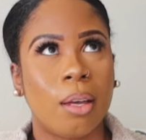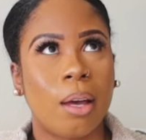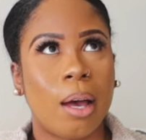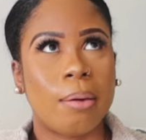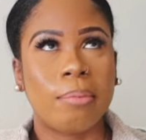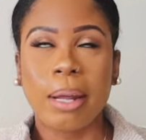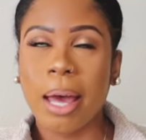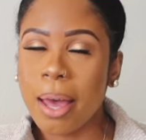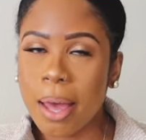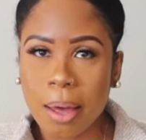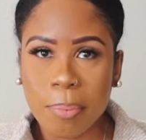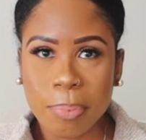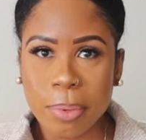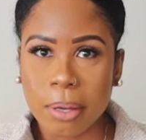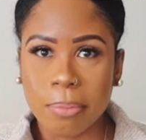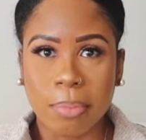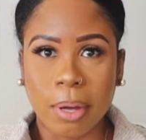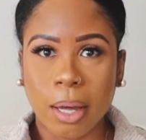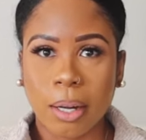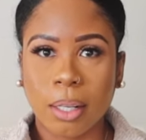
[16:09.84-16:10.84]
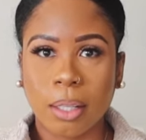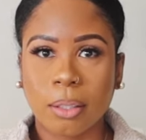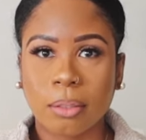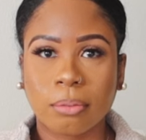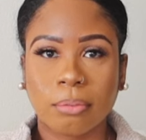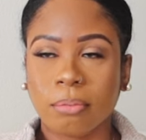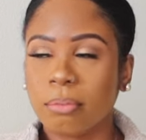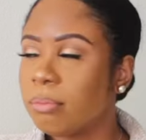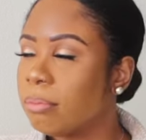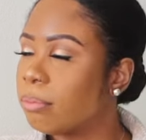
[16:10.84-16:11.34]
I'm not happy about it.
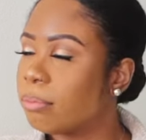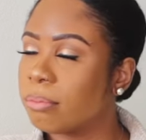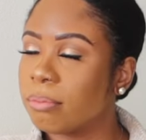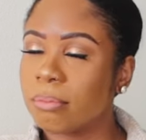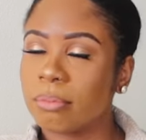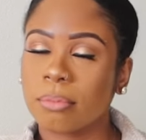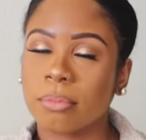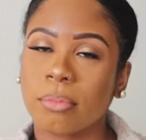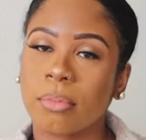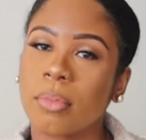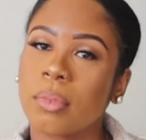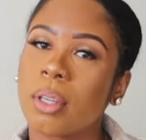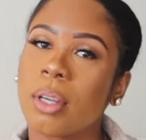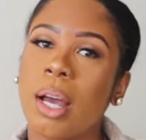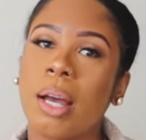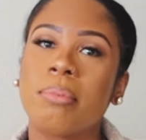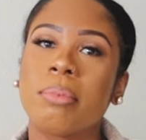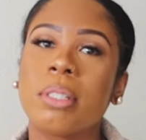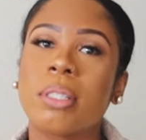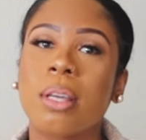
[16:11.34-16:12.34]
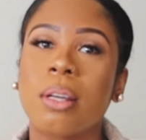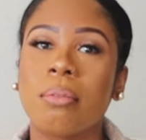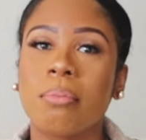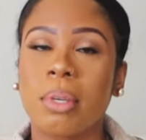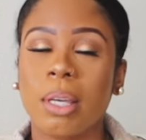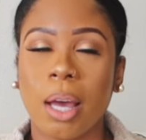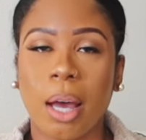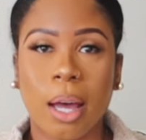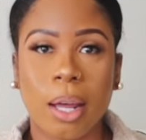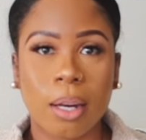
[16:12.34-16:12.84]
I'm just going to
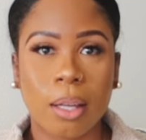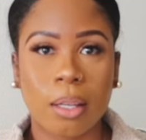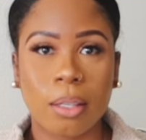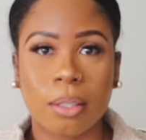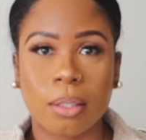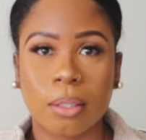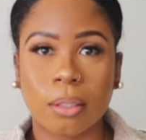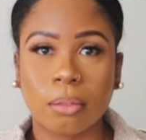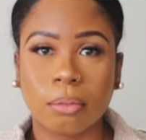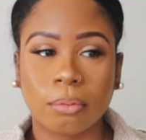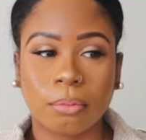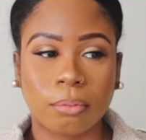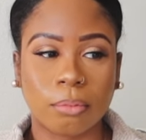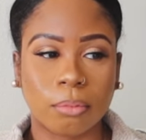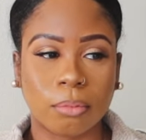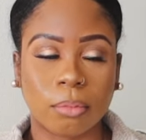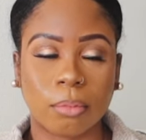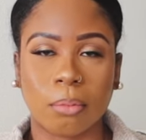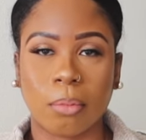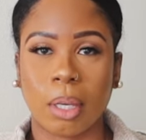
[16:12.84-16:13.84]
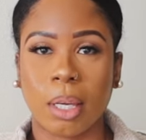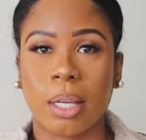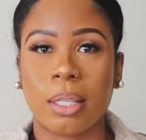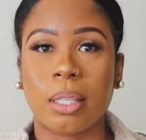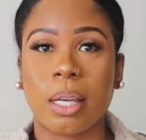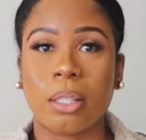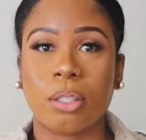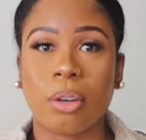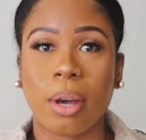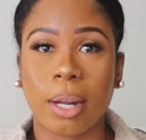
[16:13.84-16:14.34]
be honest because
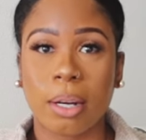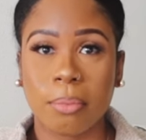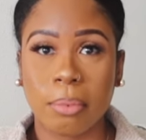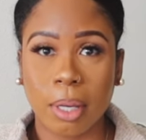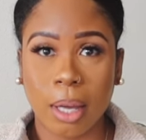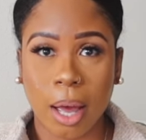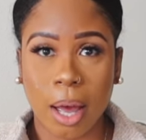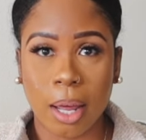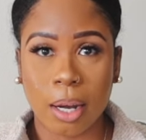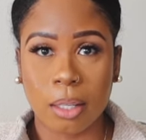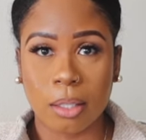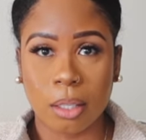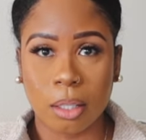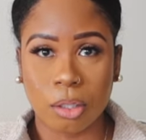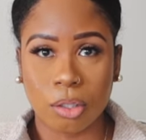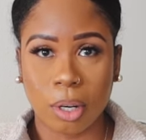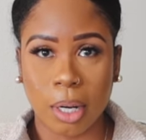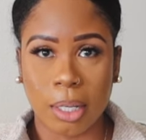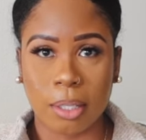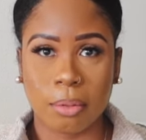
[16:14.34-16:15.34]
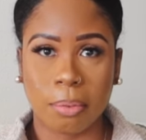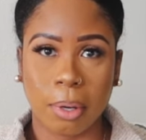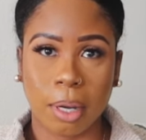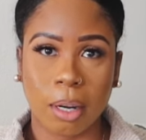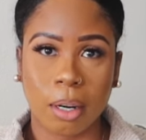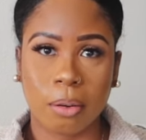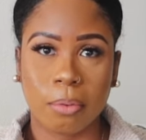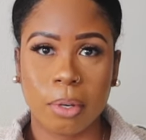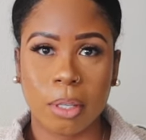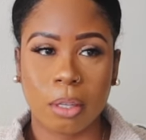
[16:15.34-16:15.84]
I try to be honest and
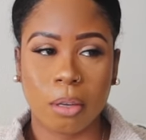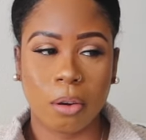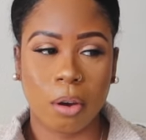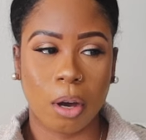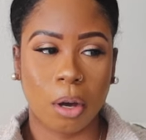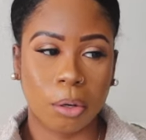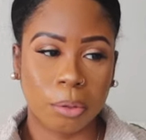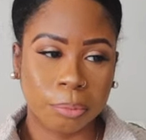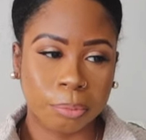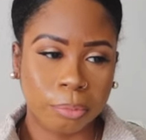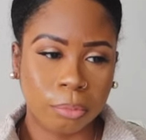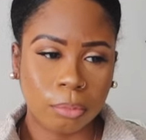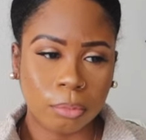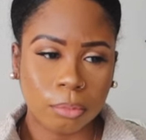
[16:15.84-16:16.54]
transparent with you all.